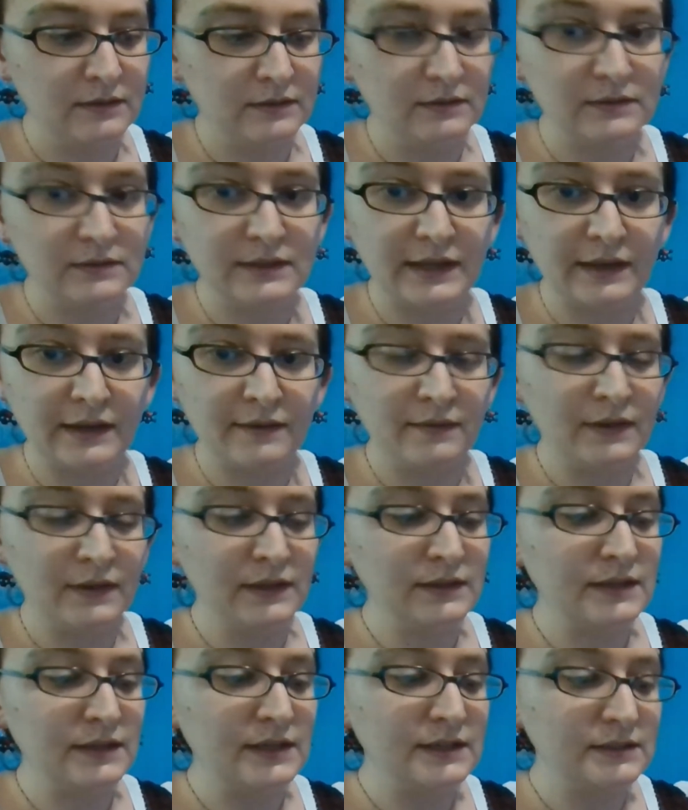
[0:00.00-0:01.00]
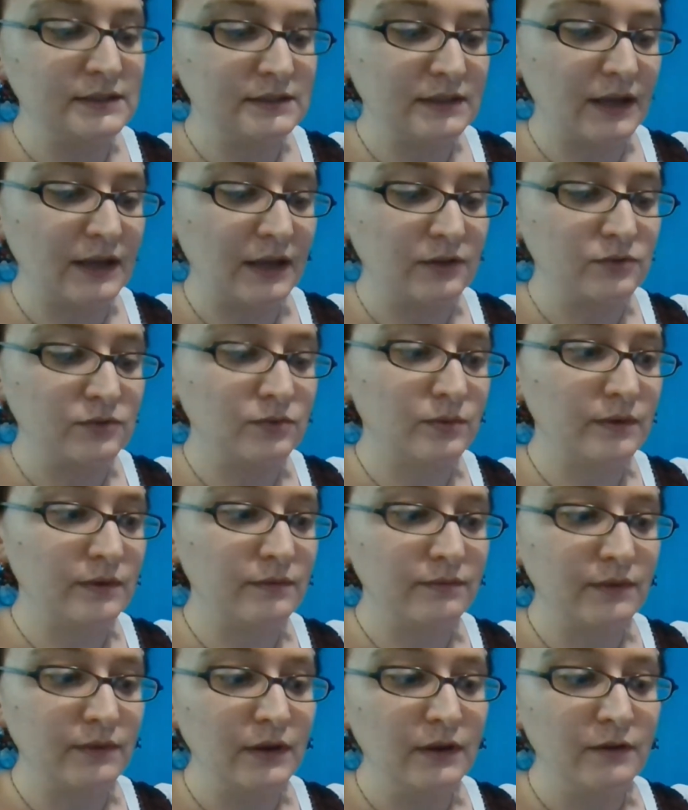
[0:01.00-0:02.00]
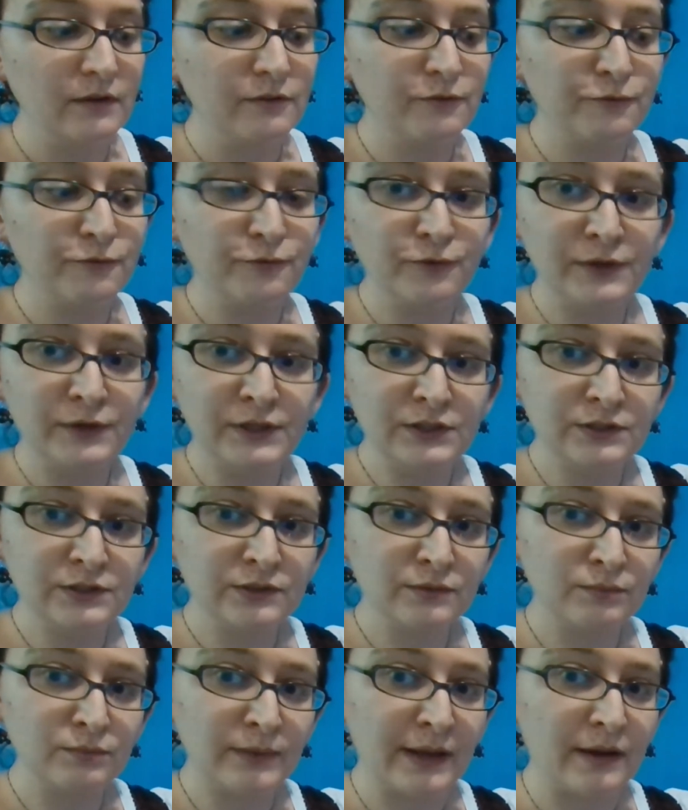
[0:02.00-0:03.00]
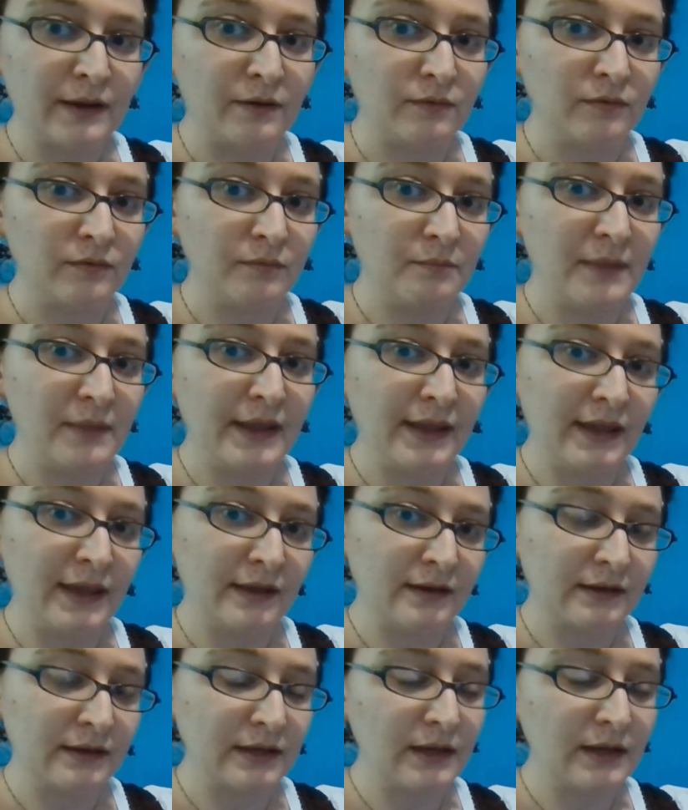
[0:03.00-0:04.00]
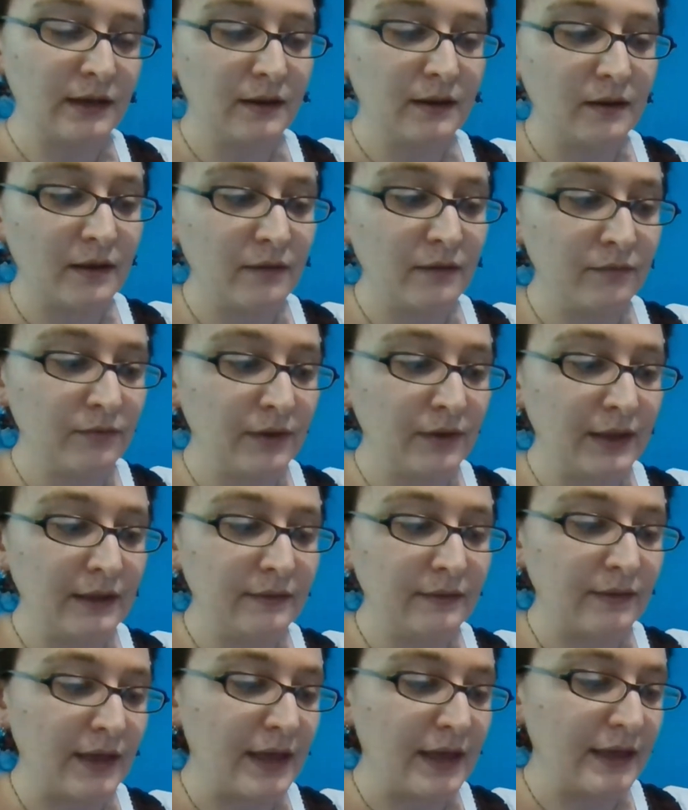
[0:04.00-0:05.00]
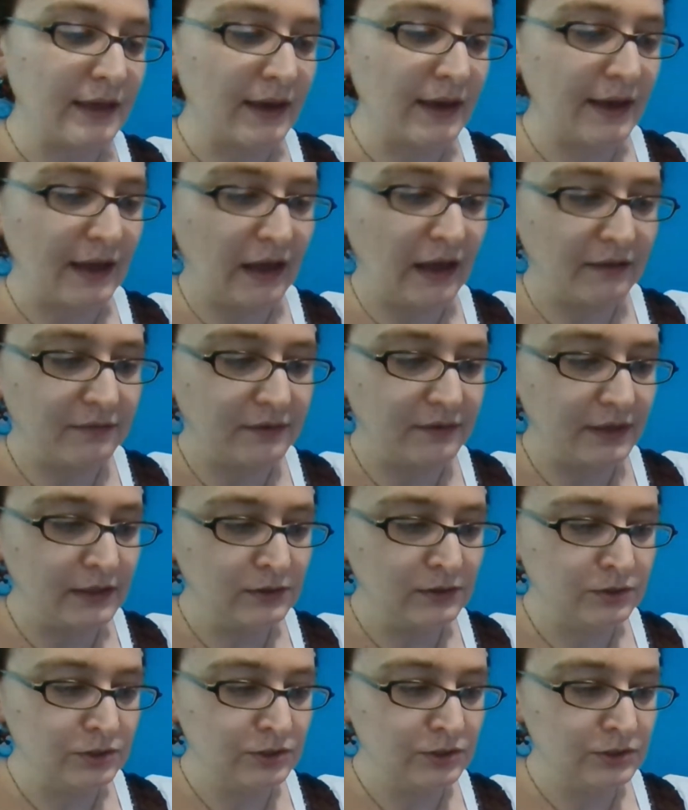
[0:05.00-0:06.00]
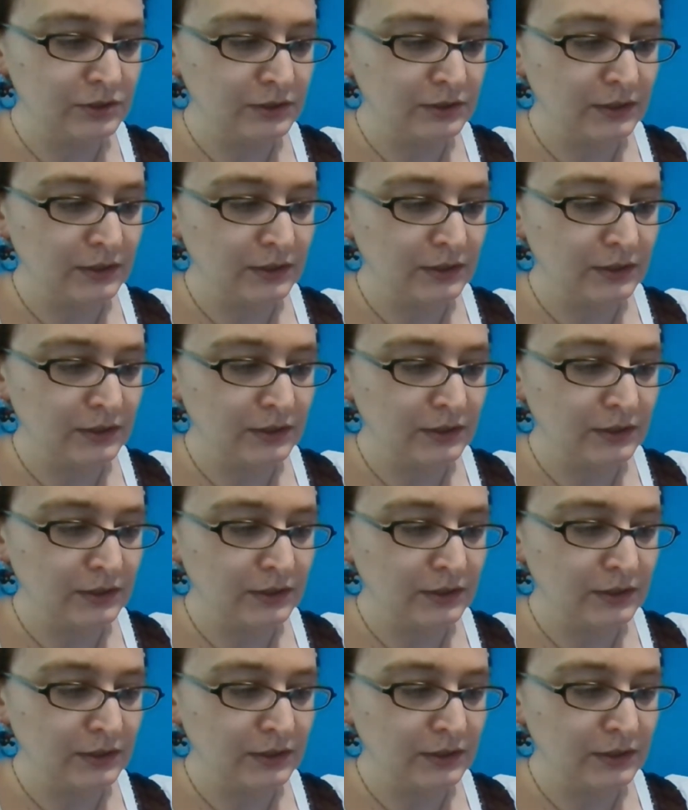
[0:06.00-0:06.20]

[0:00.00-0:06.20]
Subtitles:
down like this and sort of fringe around, making a cut every like half an inch.